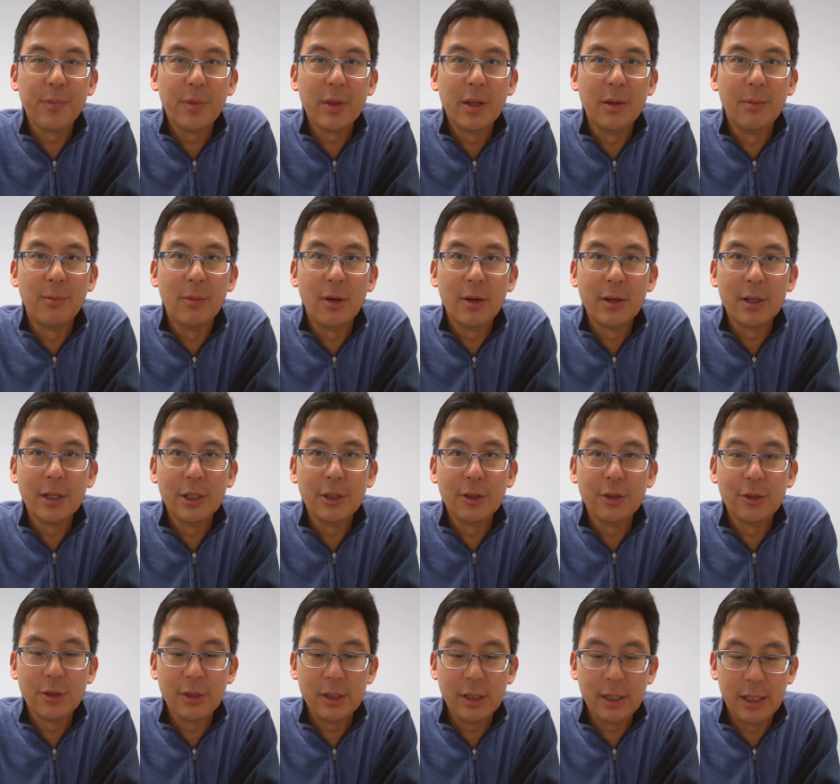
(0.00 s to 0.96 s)
the
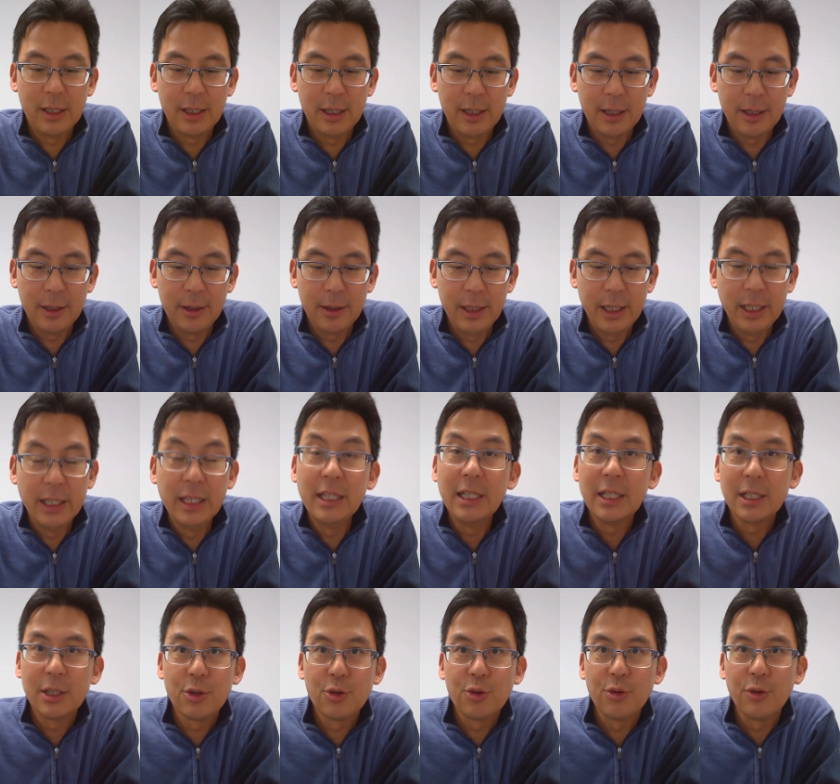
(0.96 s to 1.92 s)
mortgage
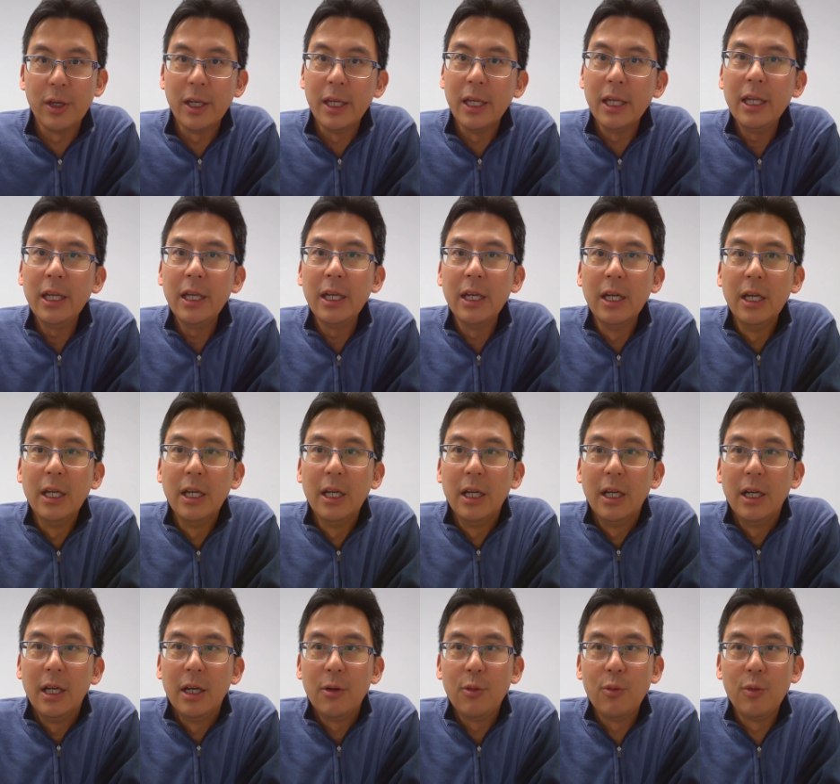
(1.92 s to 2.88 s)
industry,
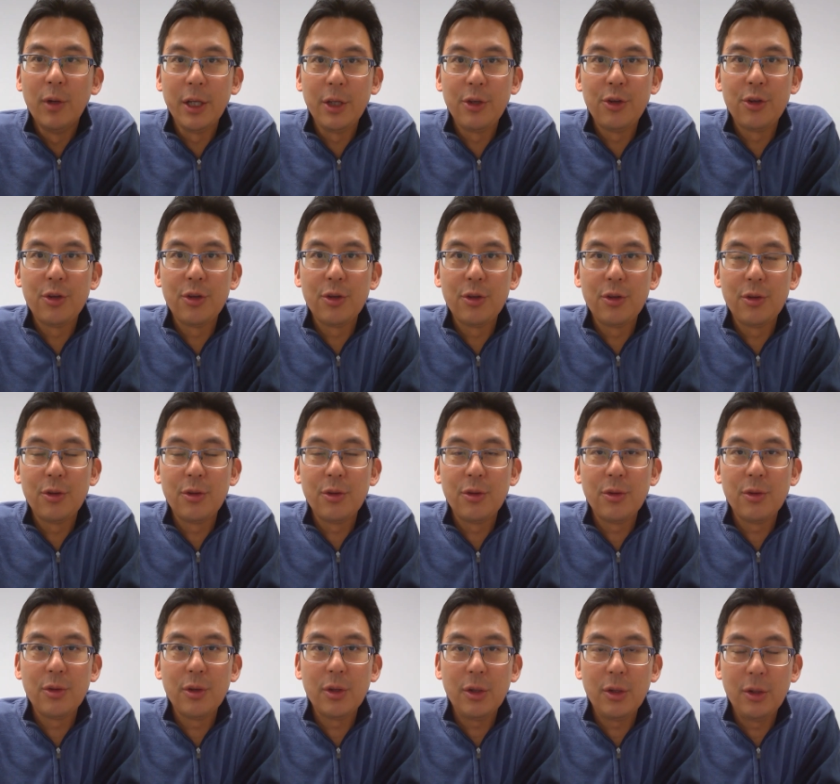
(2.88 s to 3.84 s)
which
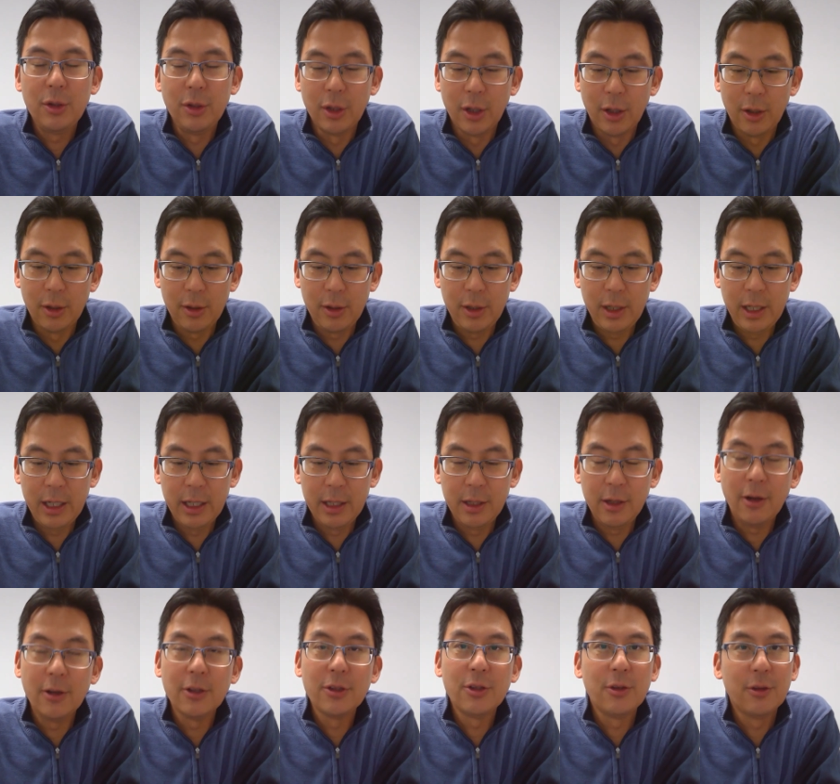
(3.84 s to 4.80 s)

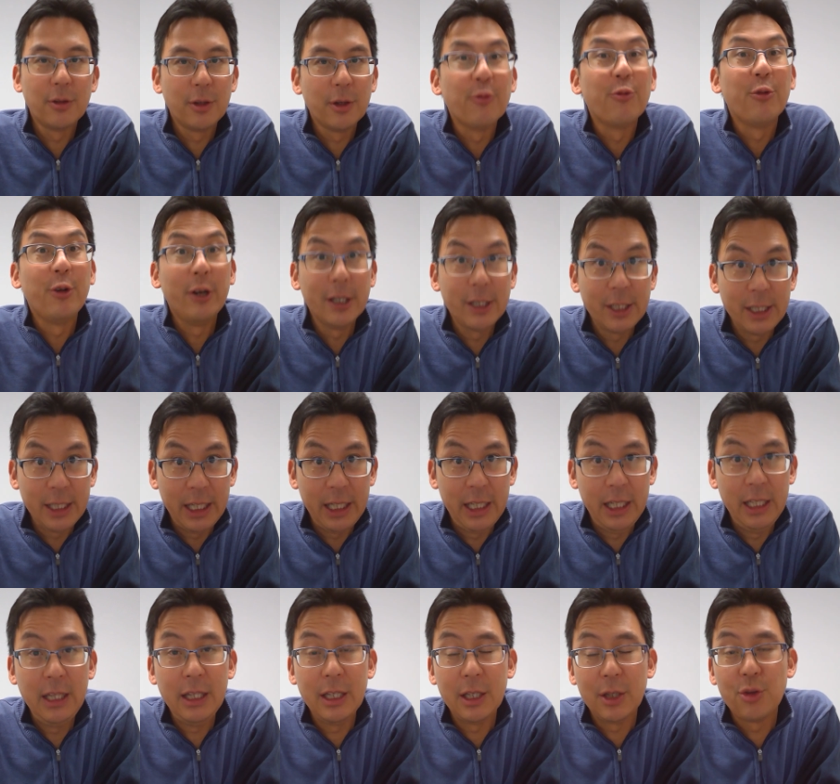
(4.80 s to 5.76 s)
and also the real
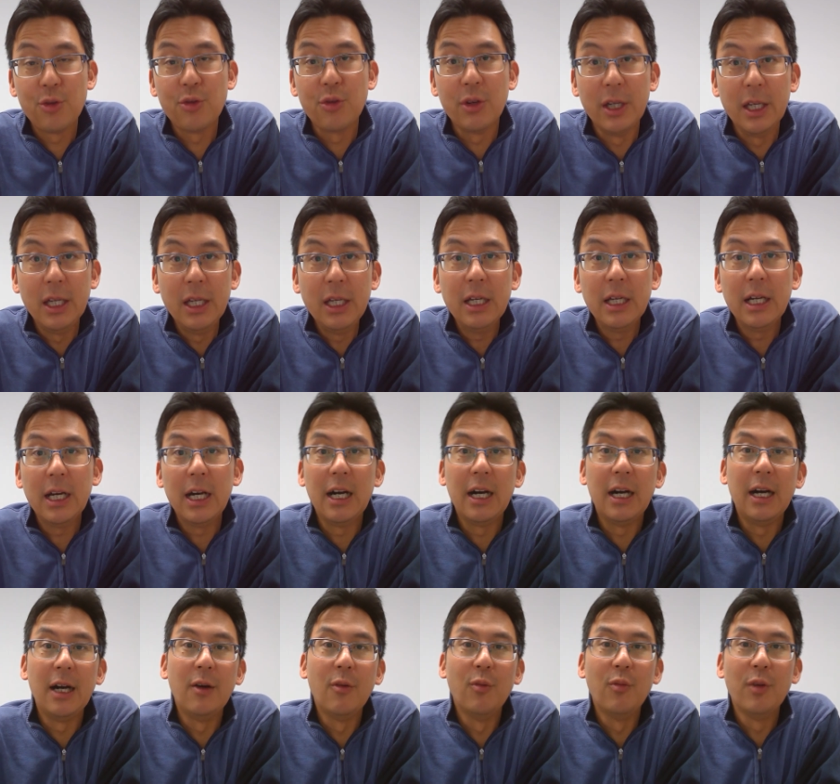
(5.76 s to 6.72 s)
estate industry,
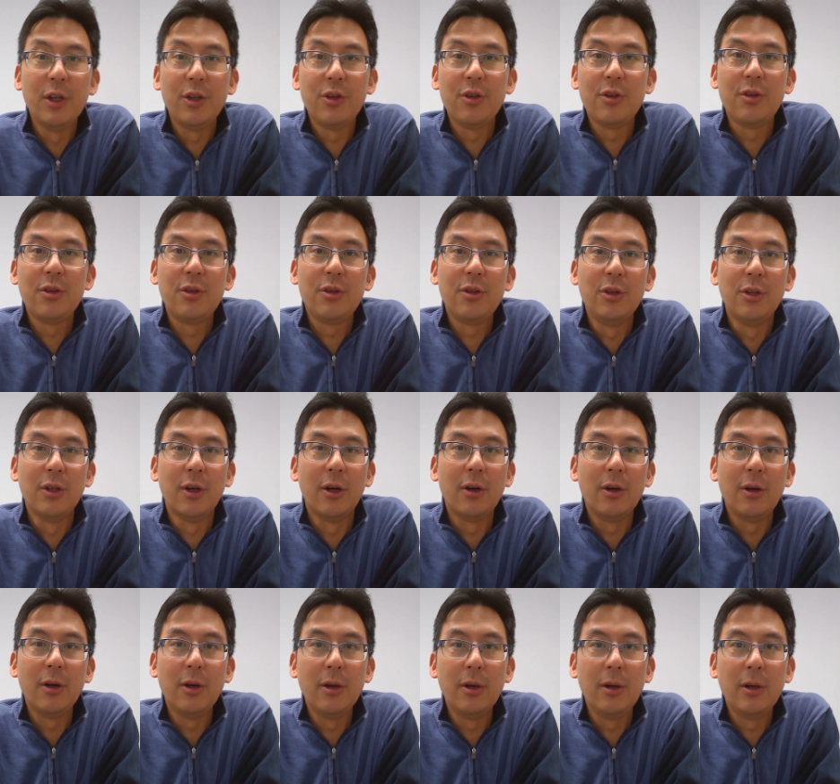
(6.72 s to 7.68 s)
which
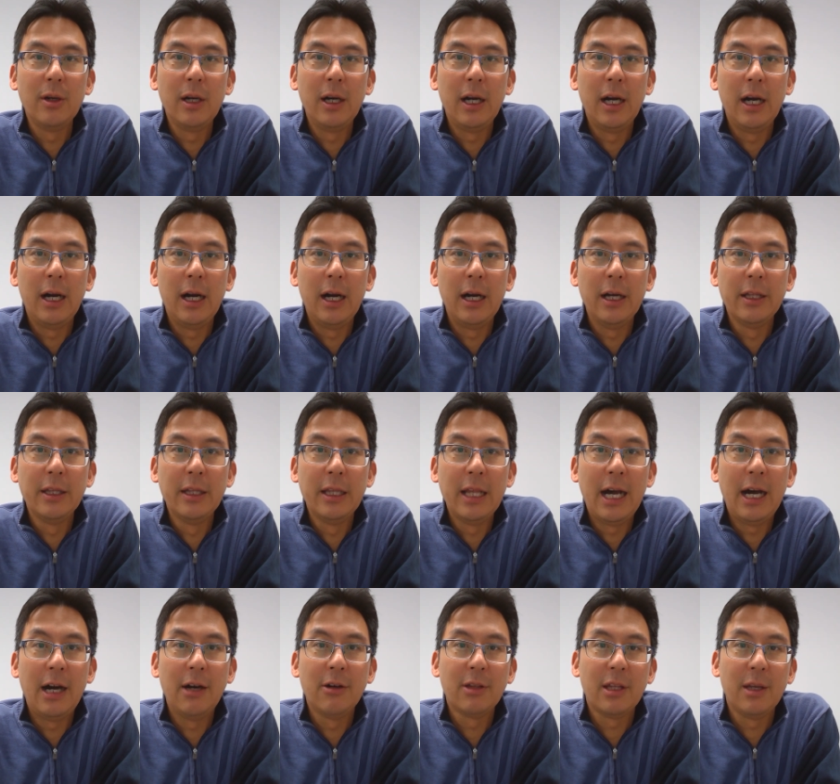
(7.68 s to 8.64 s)

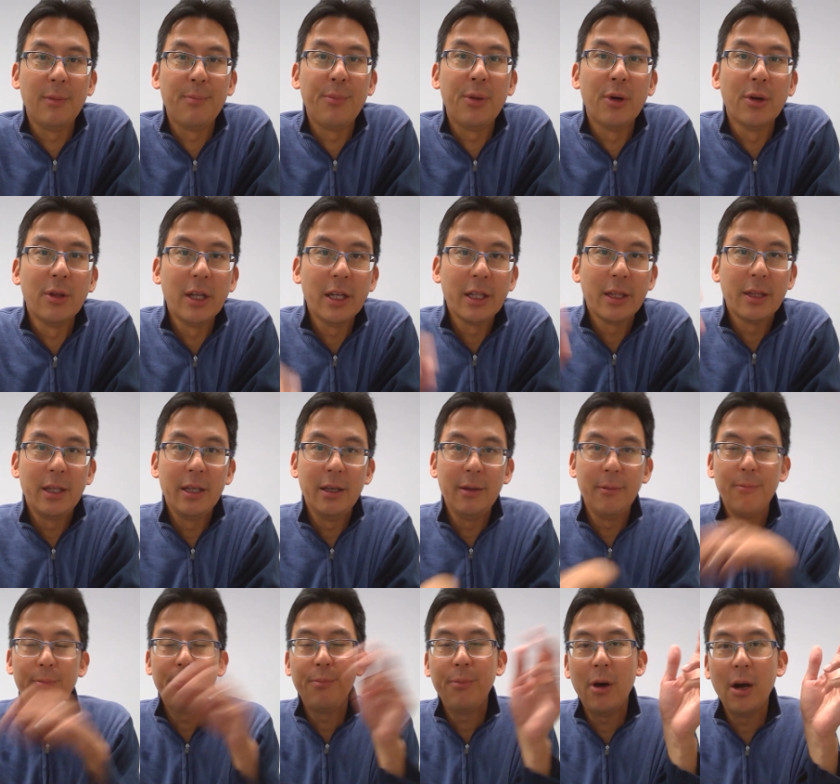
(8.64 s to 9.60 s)
now the
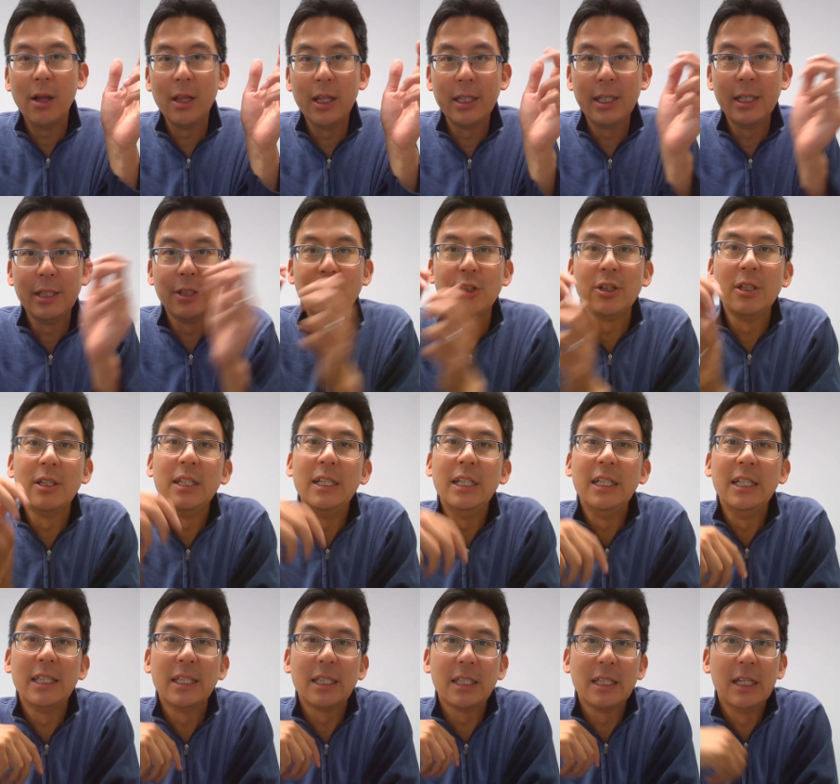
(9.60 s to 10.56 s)
politician
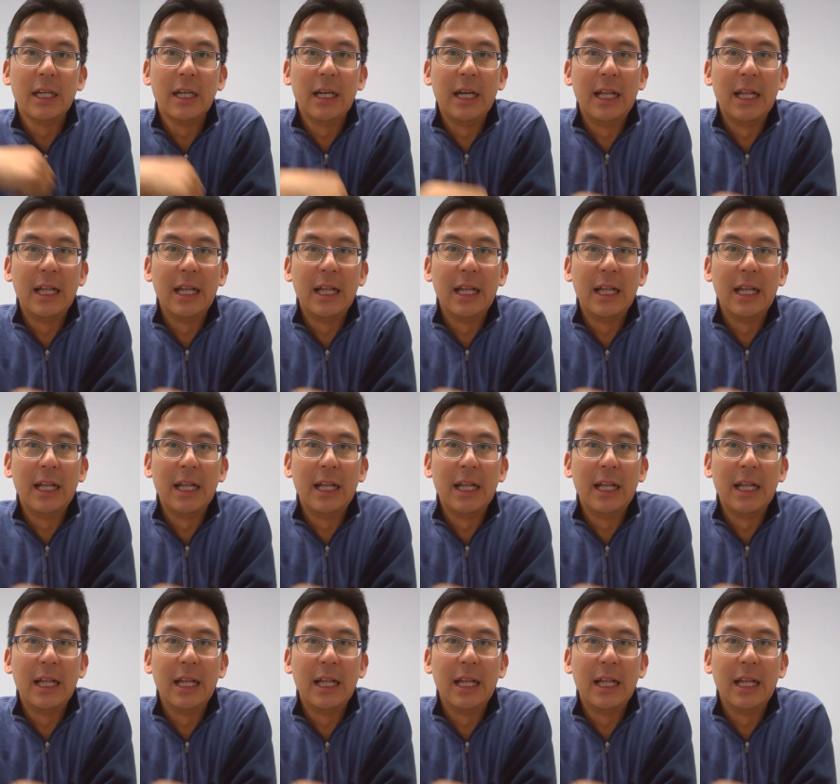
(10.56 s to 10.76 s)
is